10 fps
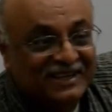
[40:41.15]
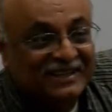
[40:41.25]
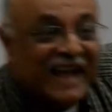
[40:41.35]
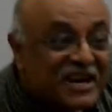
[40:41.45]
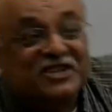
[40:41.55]

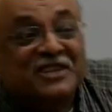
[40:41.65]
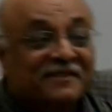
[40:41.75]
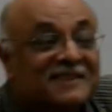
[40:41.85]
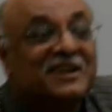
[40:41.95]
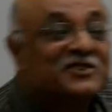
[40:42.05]
The Asian
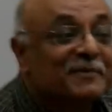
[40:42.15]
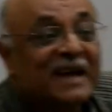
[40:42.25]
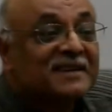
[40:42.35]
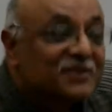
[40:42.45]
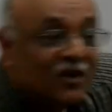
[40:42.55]
Infrastructure
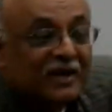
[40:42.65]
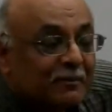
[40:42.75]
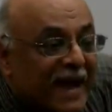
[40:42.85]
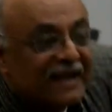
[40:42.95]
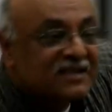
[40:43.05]
Bank is not,
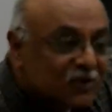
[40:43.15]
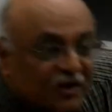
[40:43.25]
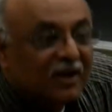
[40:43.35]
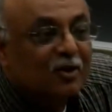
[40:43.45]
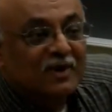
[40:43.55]
bank is not
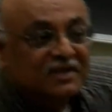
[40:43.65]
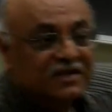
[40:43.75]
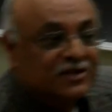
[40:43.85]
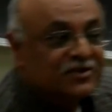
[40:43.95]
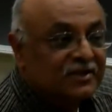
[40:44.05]
a global
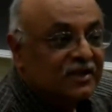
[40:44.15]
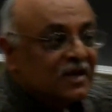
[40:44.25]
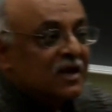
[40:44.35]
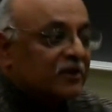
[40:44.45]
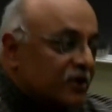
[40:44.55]
institution.
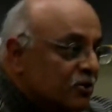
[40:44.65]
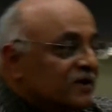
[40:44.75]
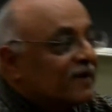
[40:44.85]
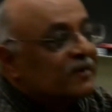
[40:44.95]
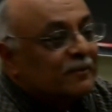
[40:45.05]
The New
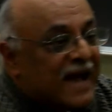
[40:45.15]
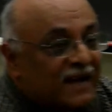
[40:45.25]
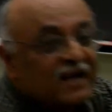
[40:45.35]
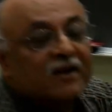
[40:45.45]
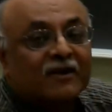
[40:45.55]
Development Bank
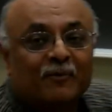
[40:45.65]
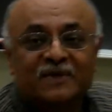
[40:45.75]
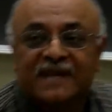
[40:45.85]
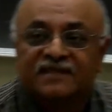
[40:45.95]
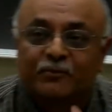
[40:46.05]

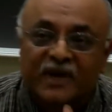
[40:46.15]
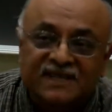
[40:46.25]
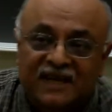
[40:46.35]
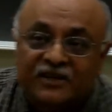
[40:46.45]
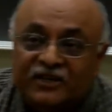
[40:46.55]
represents the BRICS
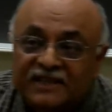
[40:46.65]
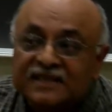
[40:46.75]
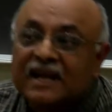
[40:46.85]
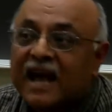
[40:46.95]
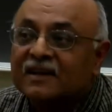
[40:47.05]
countries
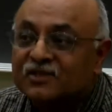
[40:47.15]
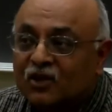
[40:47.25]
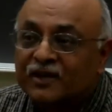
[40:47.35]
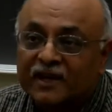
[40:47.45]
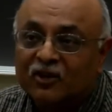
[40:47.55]
and is
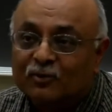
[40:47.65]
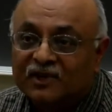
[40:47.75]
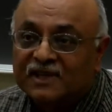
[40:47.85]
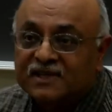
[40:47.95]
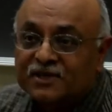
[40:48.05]
not a global
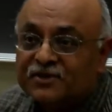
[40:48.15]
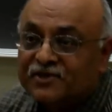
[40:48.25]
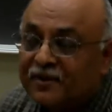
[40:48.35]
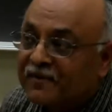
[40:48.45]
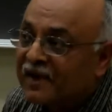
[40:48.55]
institution.